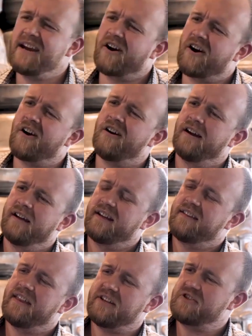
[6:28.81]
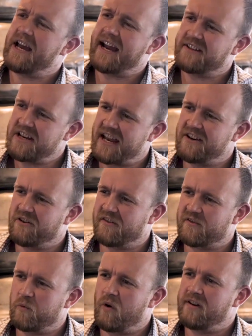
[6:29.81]
hear that Jack
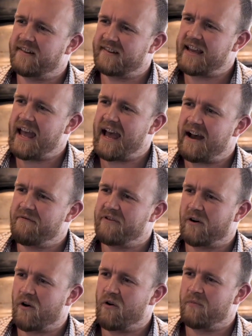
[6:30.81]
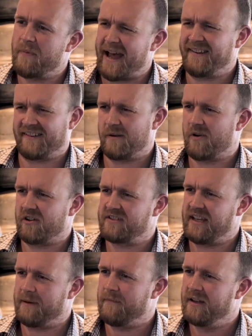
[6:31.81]
Daniels wants to have their own basketball
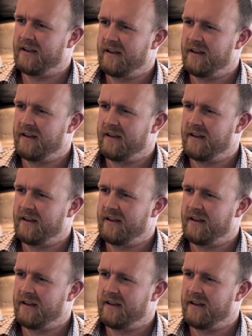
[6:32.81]
team.